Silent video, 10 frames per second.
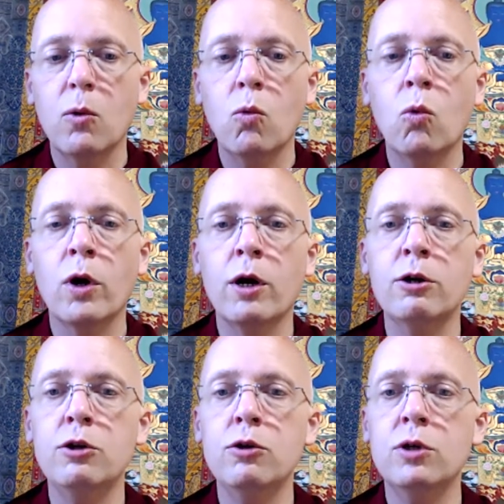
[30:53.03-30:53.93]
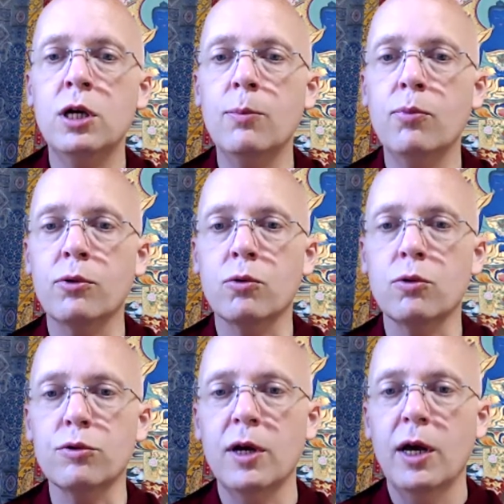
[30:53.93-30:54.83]
Where do you keep the
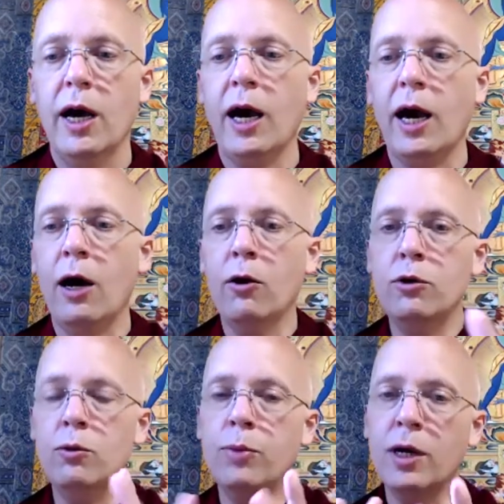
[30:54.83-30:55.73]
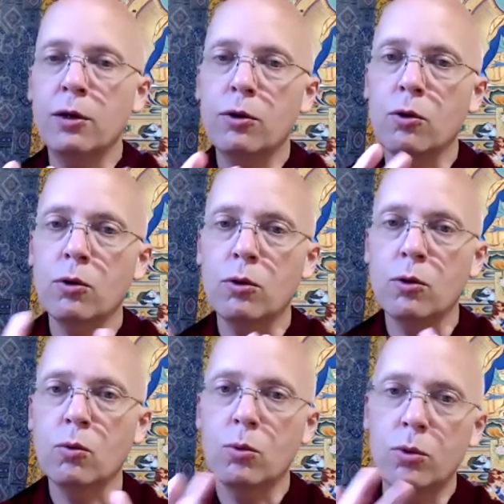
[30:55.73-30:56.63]
rules? How do you bend the,
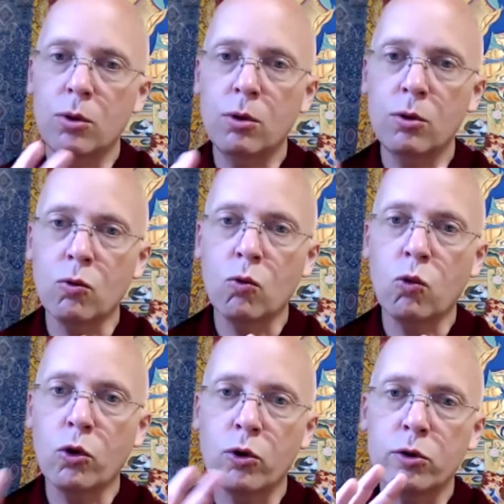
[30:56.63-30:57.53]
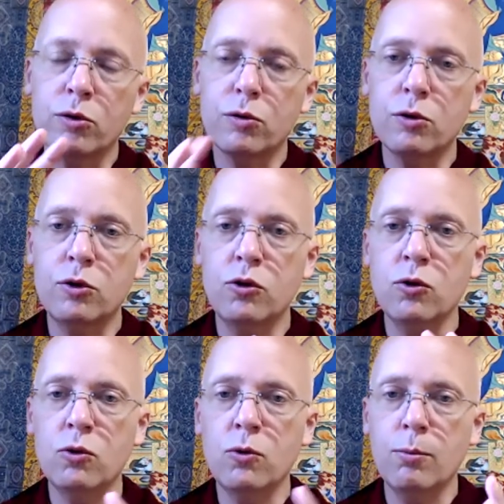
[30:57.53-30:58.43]
the your words
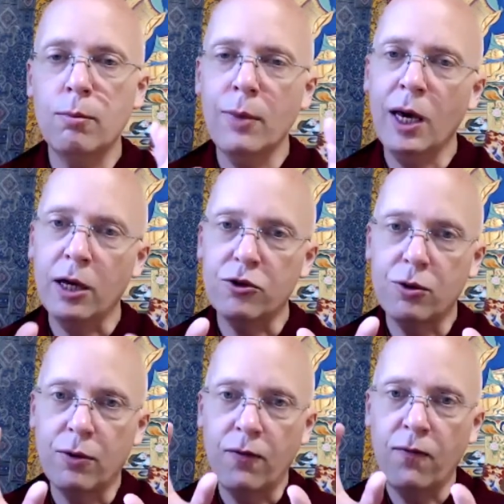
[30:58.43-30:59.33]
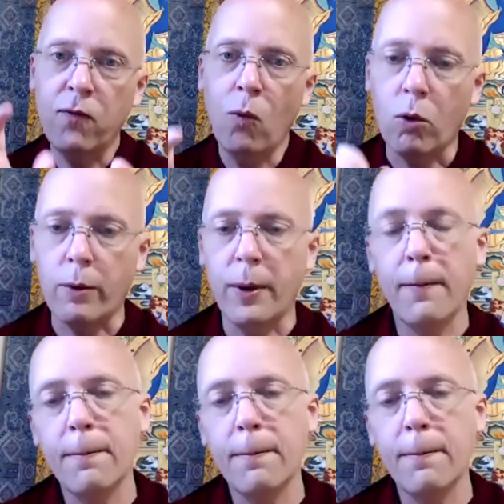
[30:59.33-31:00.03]
to match the form?